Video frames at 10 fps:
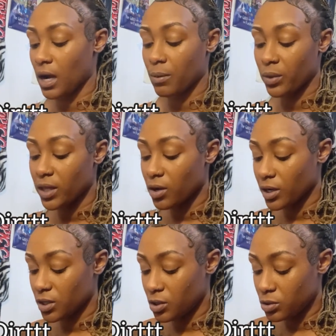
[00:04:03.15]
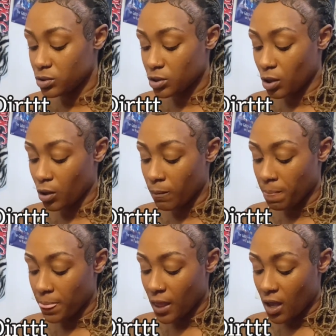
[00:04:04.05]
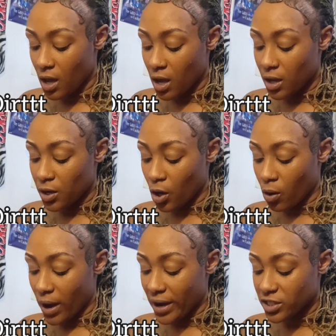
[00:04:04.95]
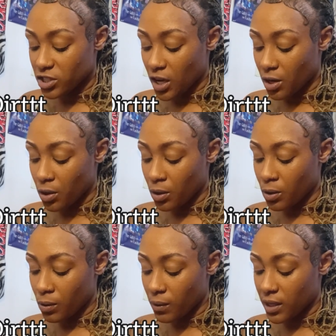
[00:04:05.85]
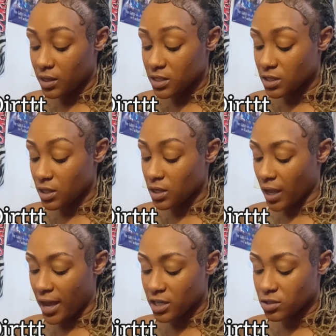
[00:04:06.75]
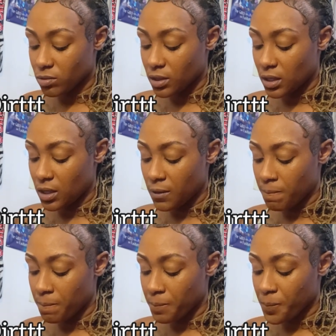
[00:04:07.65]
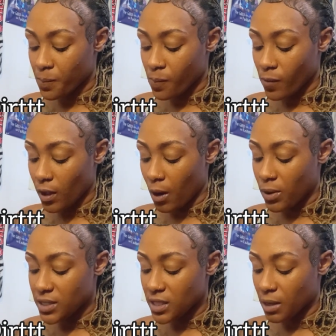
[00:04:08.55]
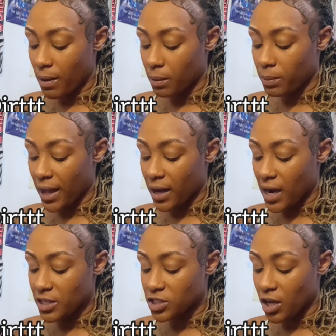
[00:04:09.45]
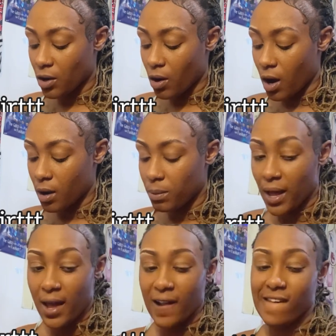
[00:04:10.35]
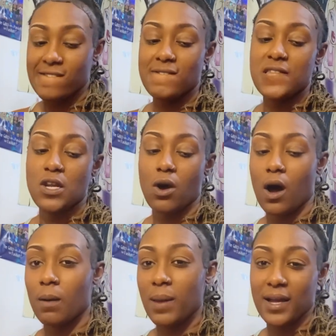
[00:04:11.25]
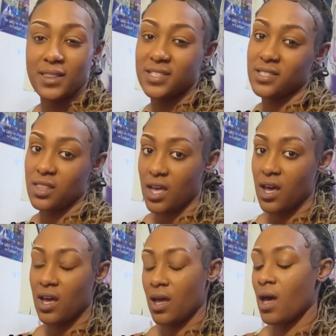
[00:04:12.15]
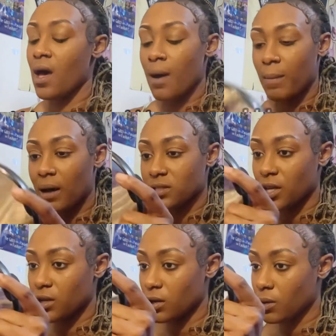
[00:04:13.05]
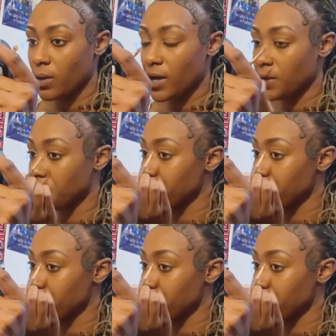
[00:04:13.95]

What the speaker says: I'm really going to use, you know, no eyeshadow in this look. Actually, I was thinking about black eyeshadow, all black, you know, all black this and that. But I was like, you know what?